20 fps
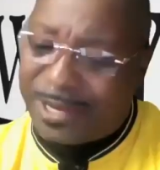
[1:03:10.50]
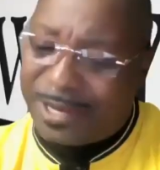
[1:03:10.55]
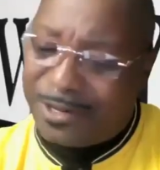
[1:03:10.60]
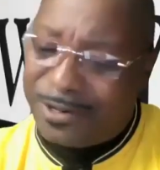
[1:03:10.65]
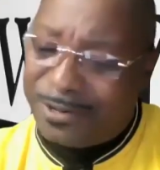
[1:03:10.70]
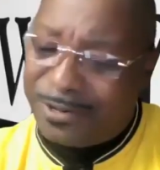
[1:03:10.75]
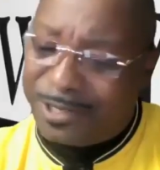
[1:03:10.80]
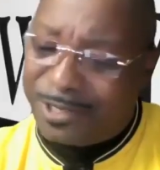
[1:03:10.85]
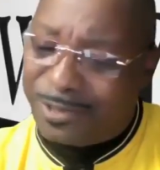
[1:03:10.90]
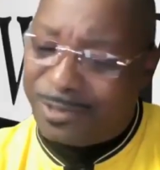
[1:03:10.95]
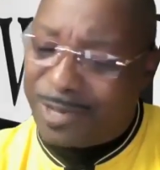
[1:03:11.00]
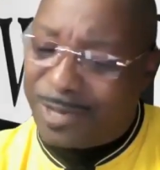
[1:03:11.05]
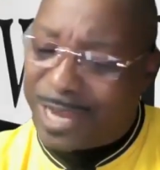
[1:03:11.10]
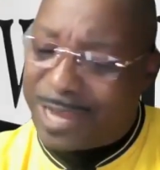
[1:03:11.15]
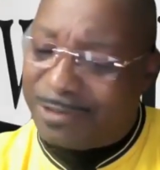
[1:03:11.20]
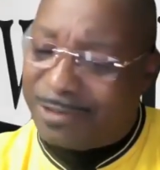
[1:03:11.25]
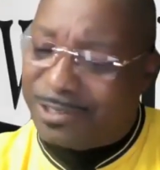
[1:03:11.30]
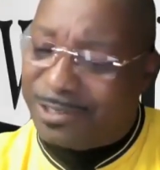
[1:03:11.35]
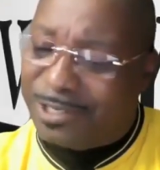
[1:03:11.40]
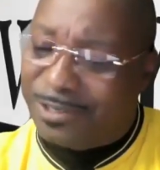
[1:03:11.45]
do this
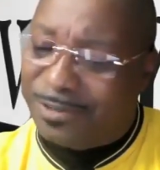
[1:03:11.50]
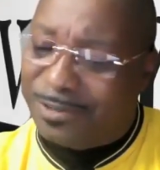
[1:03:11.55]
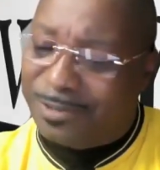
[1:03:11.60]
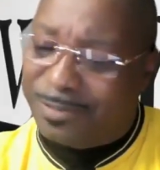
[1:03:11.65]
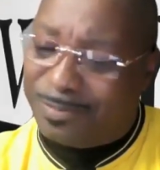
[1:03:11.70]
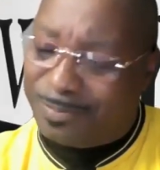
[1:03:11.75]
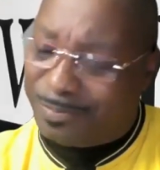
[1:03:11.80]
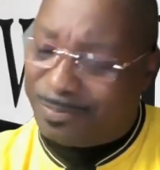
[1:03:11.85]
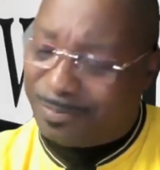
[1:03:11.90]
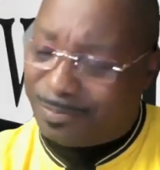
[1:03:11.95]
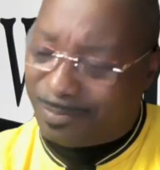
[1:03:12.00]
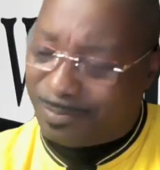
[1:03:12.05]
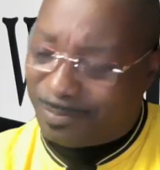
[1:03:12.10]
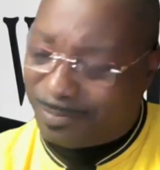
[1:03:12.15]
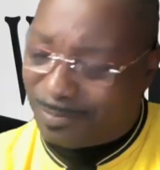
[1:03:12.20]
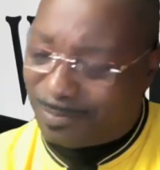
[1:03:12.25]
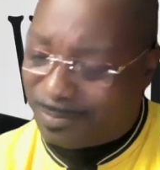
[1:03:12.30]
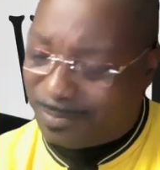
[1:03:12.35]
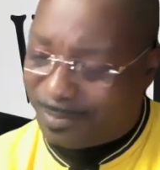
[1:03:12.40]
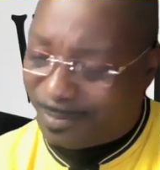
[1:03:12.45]
without you.
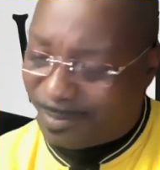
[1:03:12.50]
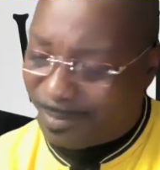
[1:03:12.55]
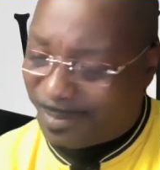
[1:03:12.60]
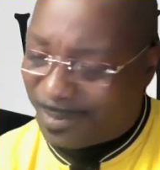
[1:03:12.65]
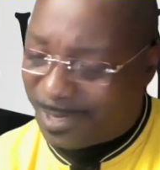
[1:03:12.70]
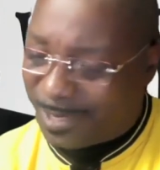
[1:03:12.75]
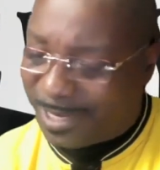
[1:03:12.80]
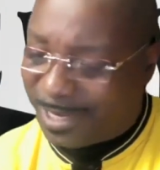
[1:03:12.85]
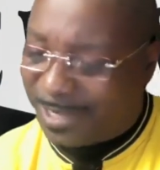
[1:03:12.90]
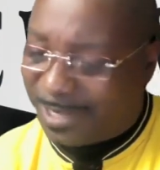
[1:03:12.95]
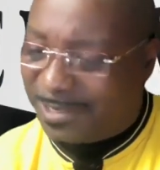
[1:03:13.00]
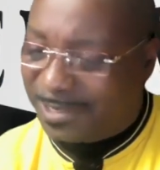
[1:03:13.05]
Yes,